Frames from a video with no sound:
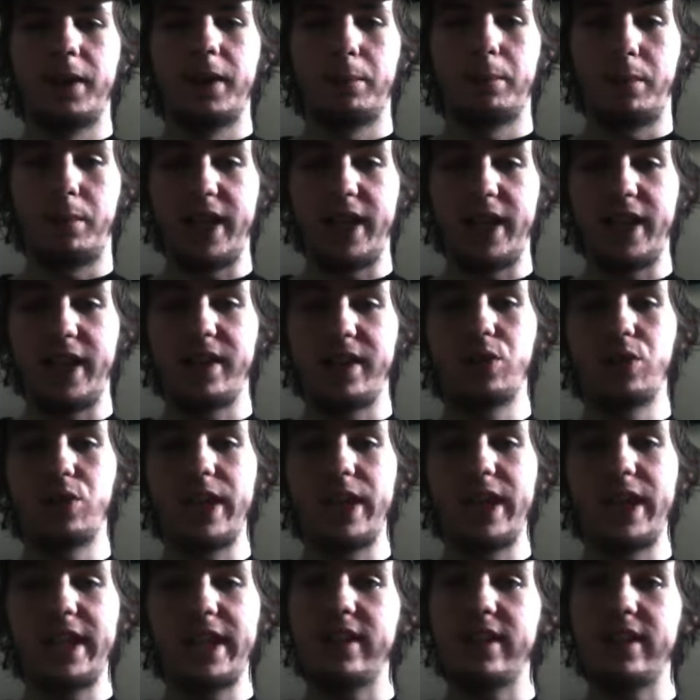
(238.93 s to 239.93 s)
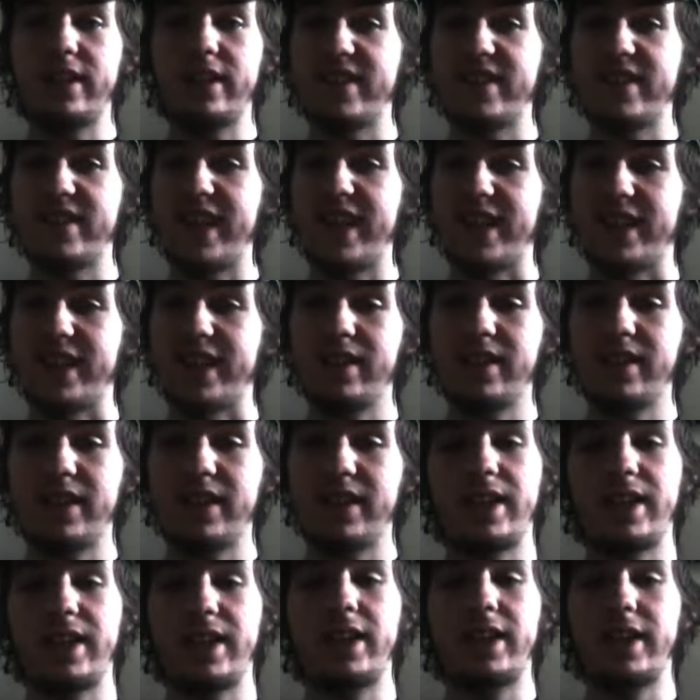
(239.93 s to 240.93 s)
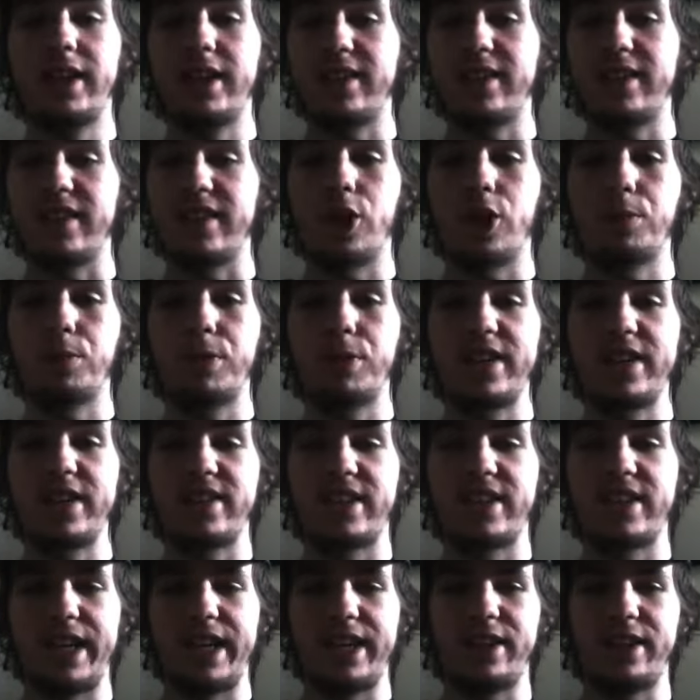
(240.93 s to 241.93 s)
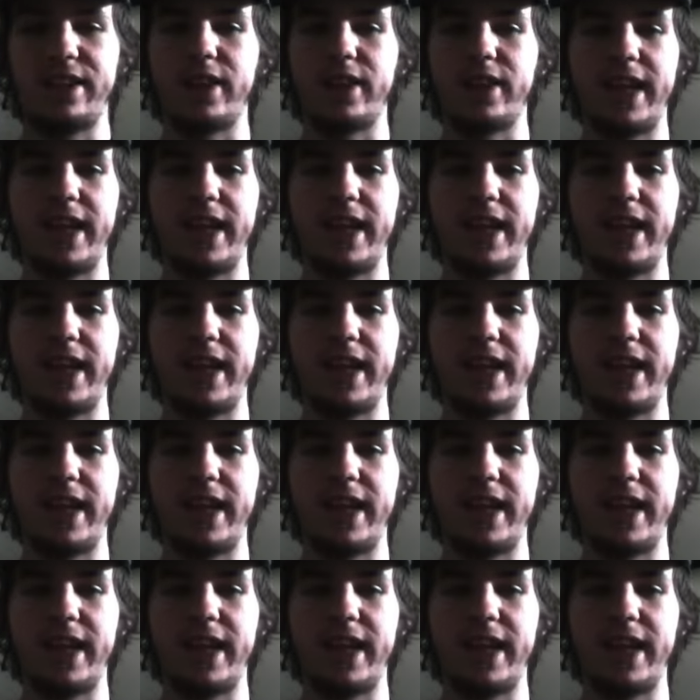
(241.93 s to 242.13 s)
But I do like The Descent. It's an ominous title,